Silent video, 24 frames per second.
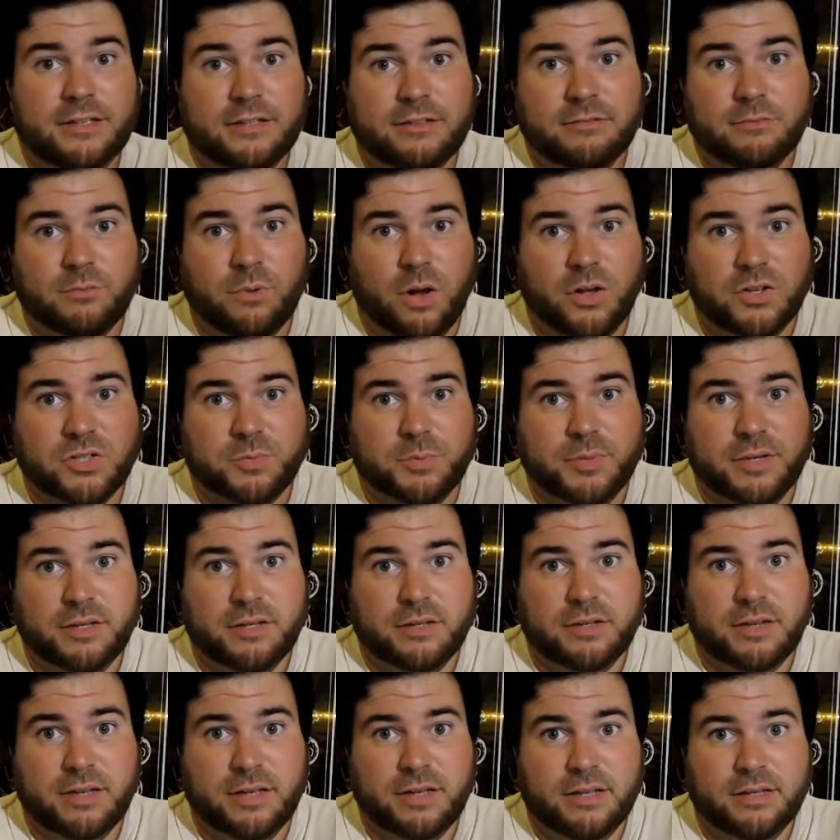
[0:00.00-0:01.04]

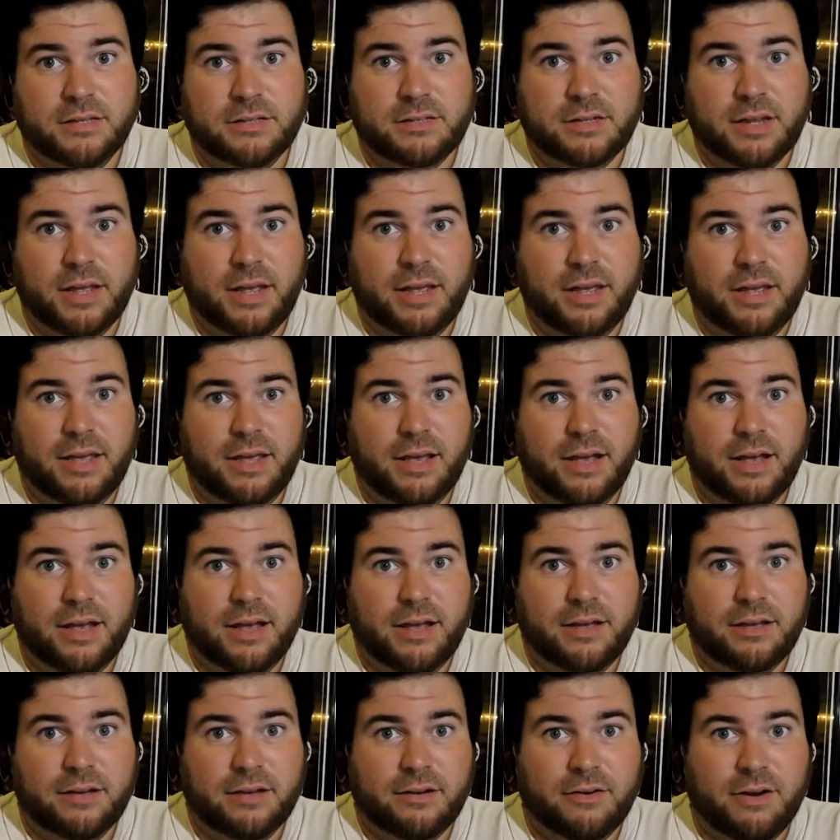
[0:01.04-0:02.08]
Roseman is
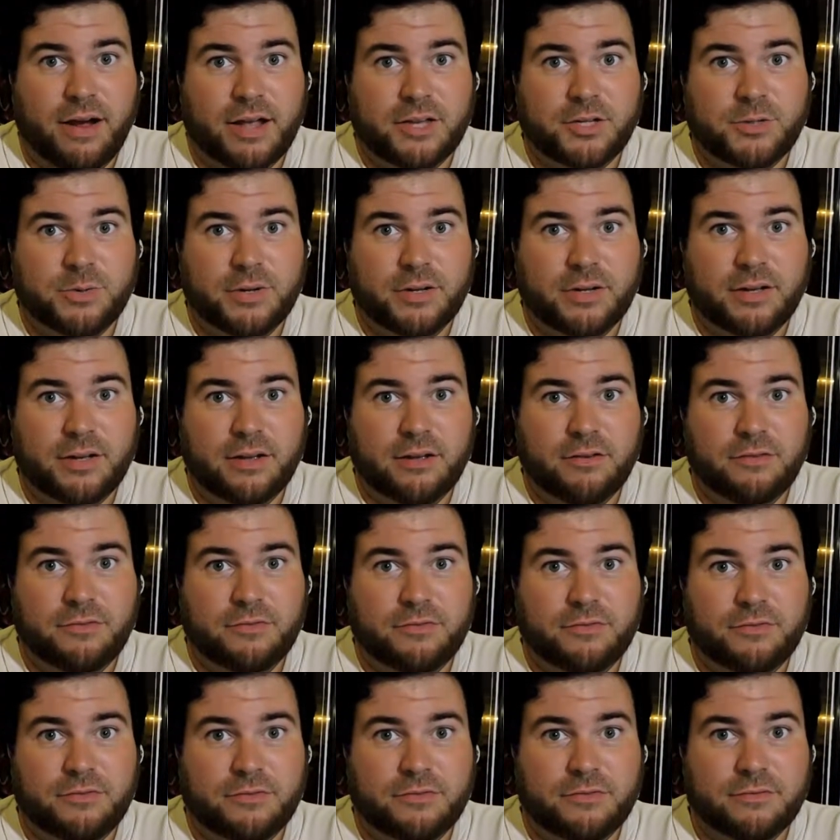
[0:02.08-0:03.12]
a graduate of
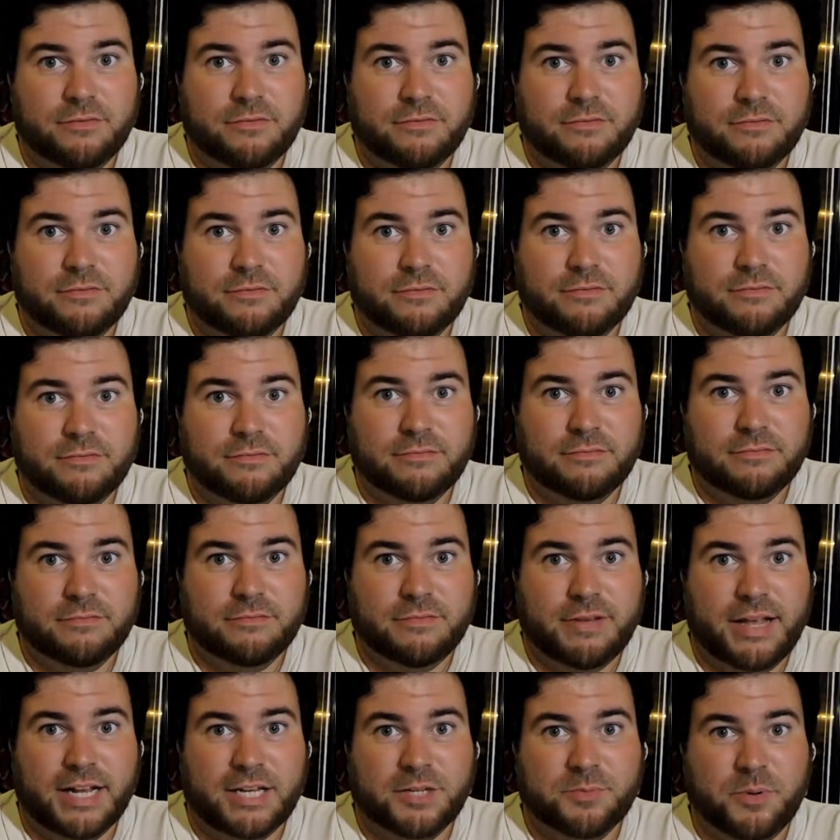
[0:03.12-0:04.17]

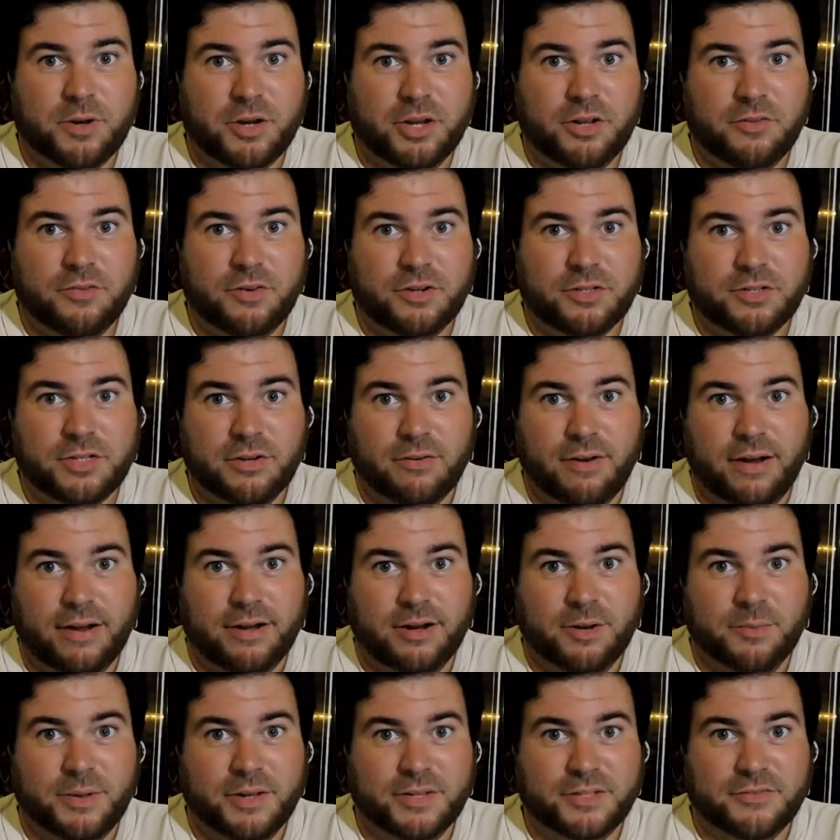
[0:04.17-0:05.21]
Gettysburg University right here
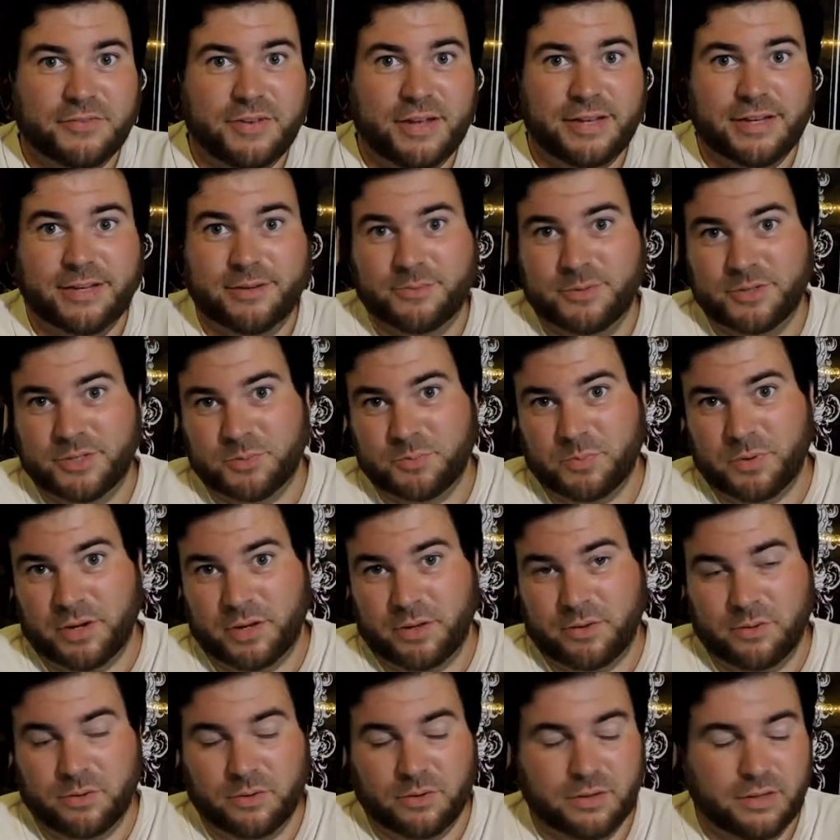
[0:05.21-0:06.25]
in Pennsylvania, which is pretty
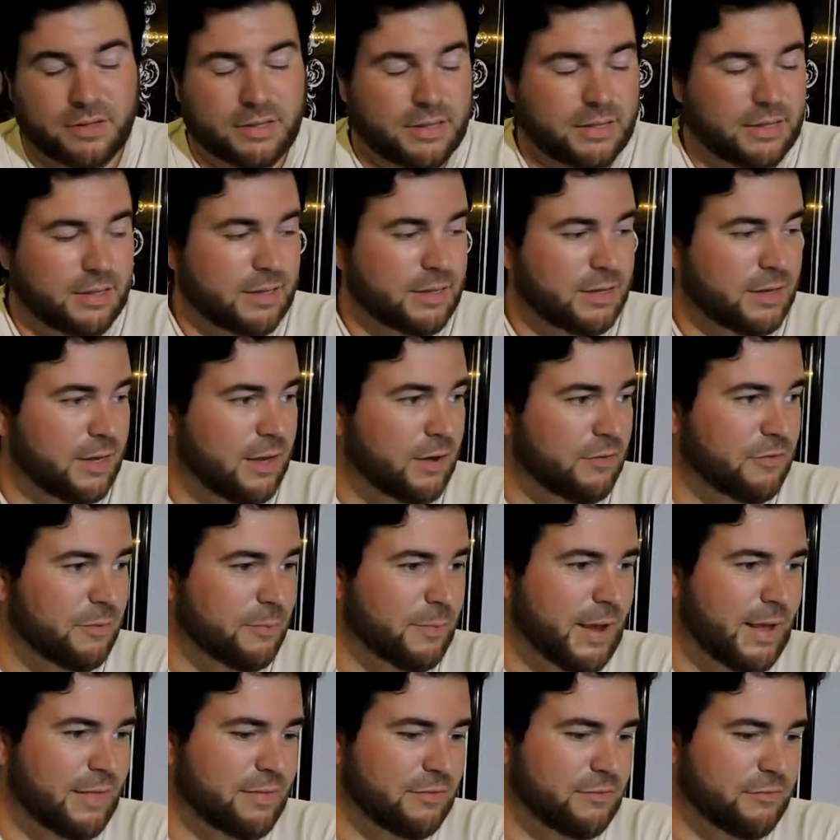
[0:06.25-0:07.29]
cool, for
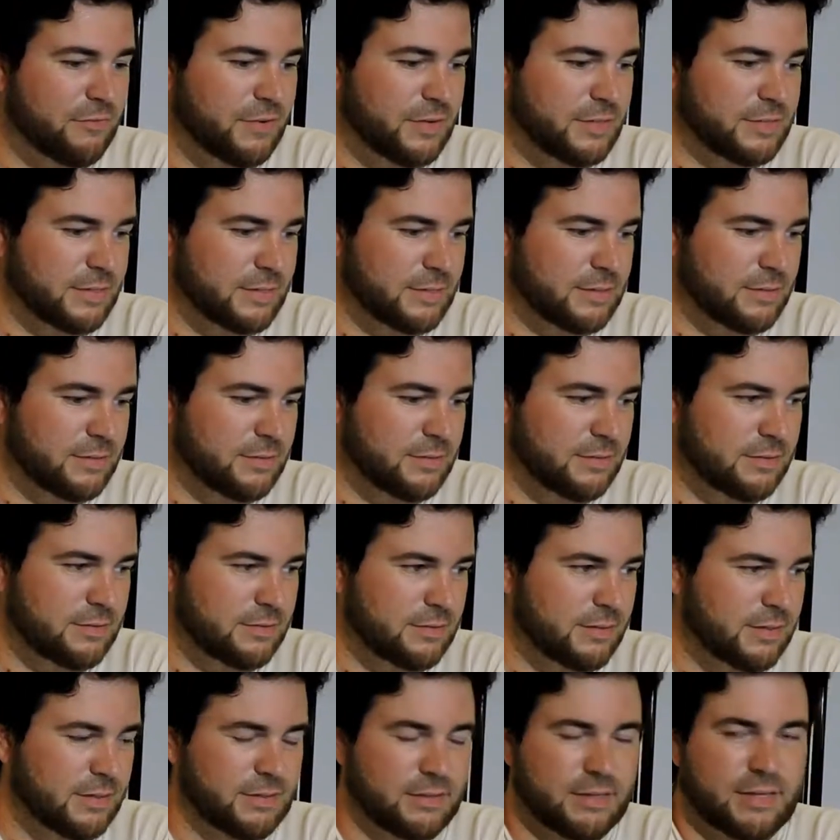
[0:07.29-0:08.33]
math and physics.
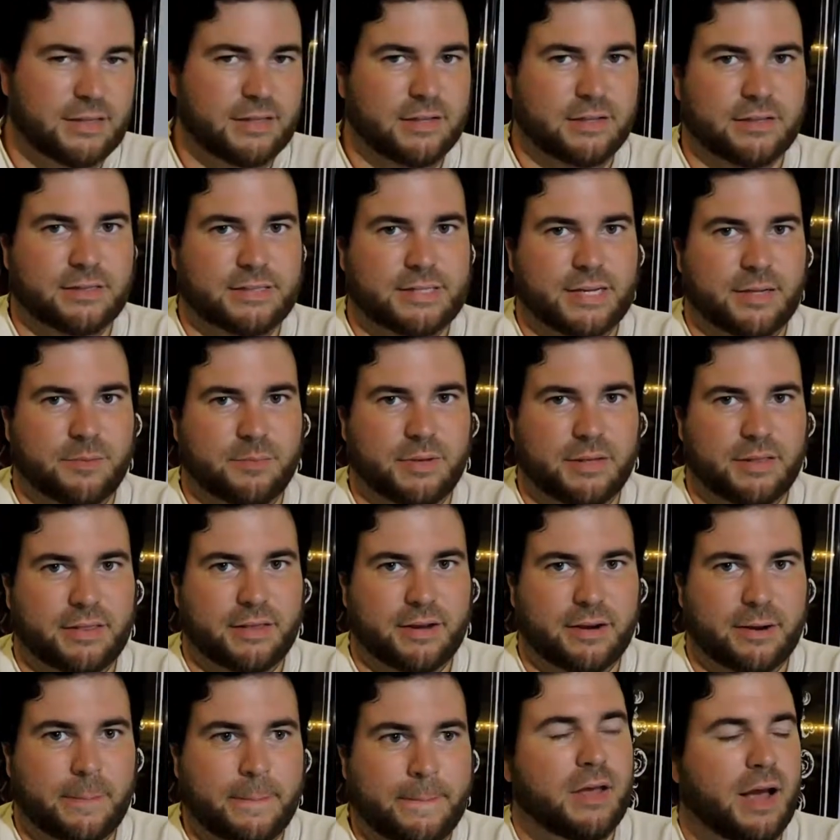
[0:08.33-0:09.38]
Neat little tidbit
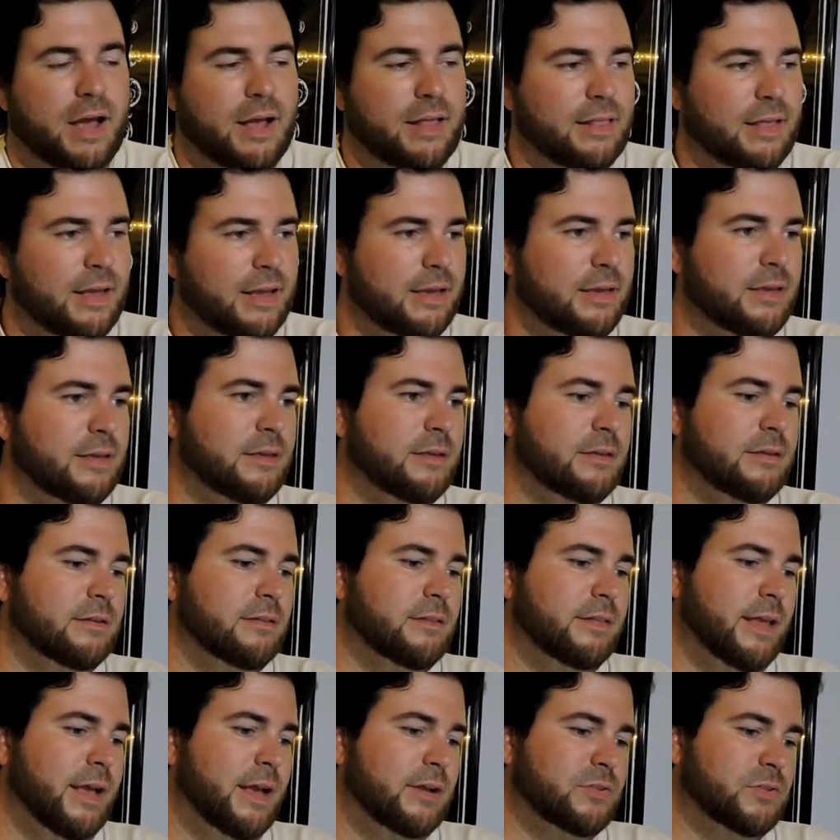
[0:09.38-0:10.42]
there. I like
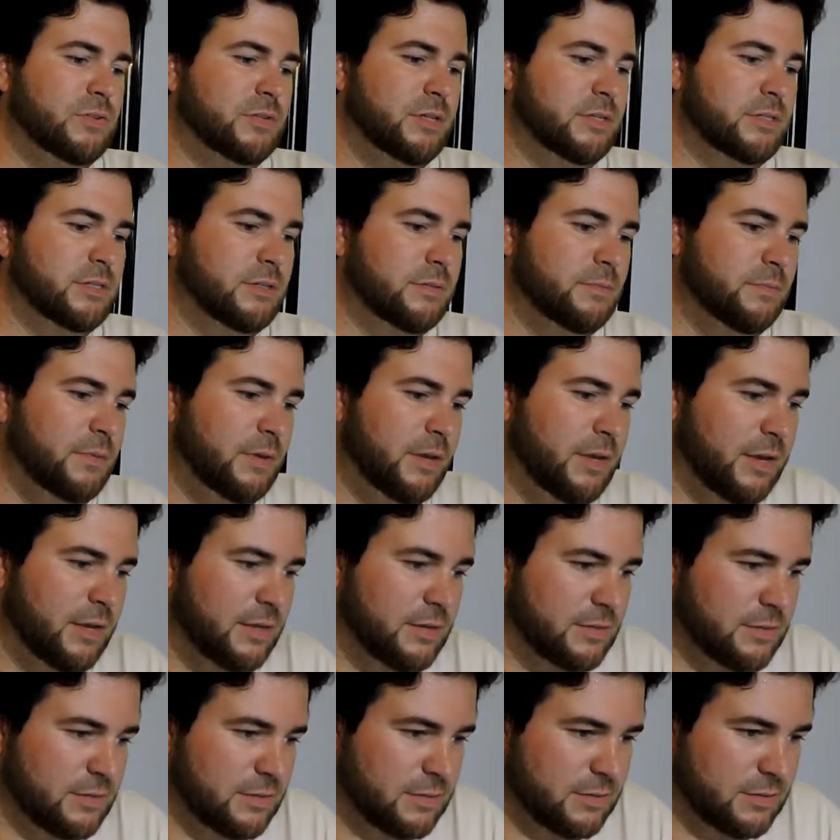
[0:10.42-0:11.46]
The Exorcist
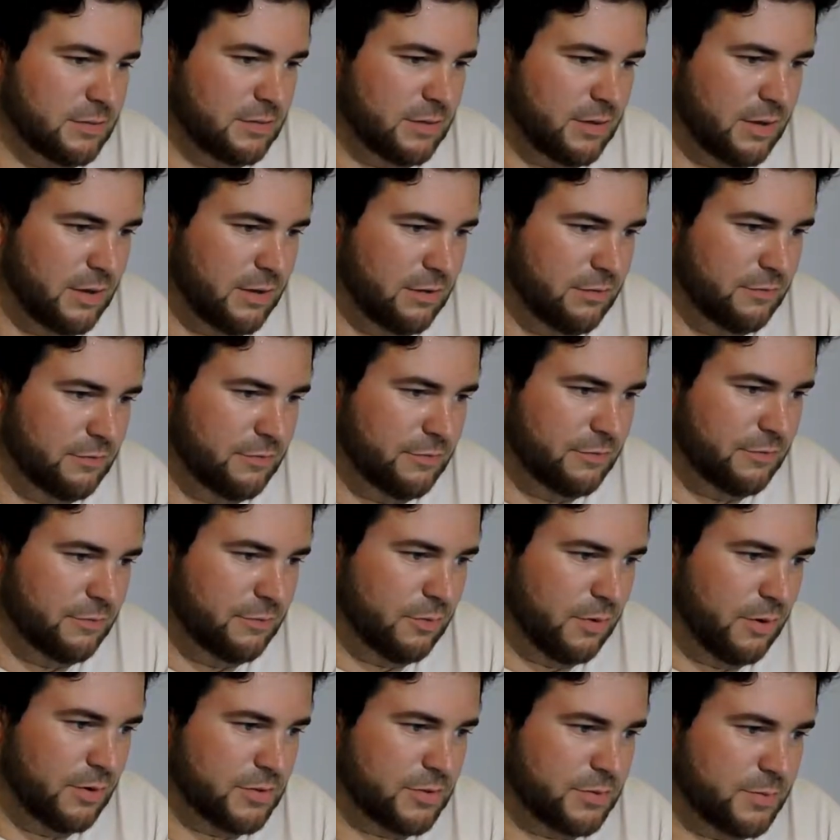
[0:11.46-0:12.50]
because of
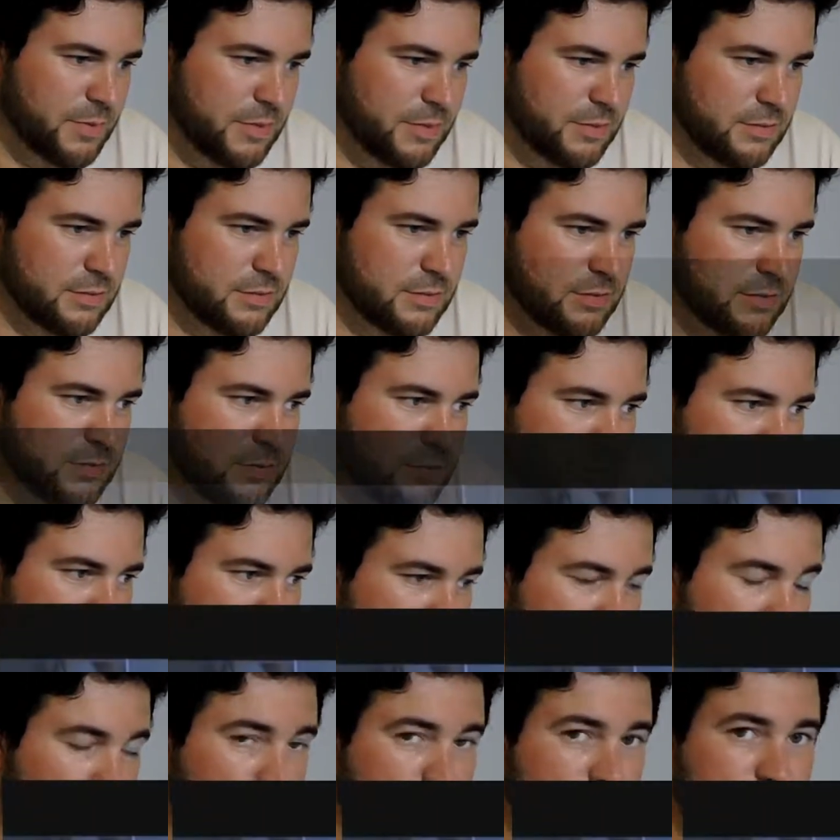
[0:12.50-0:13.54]
Roseman's
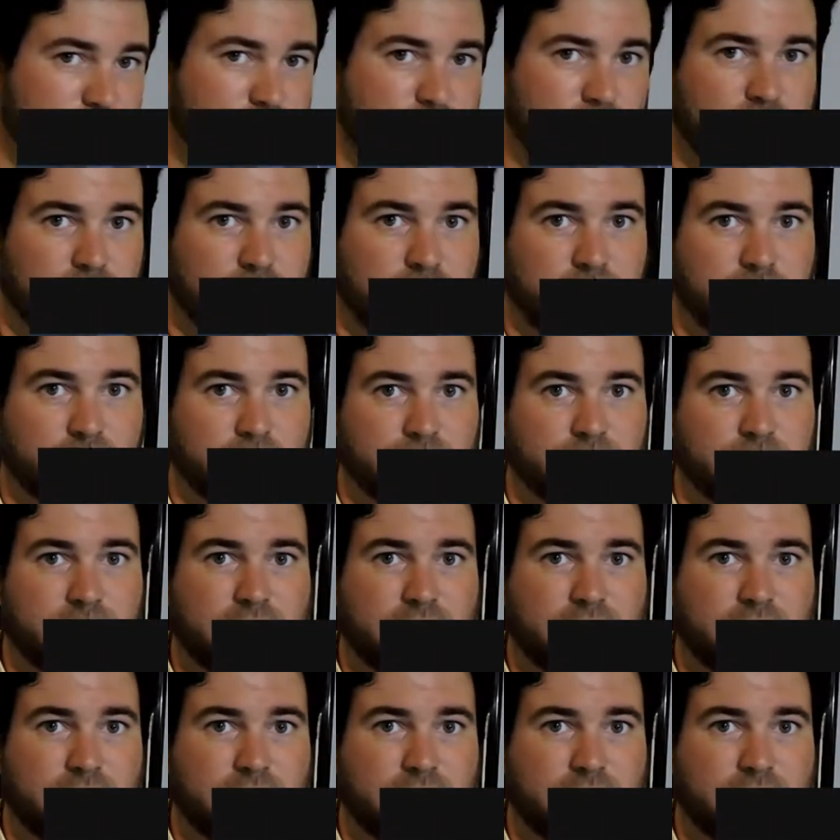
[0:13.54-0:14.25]
use of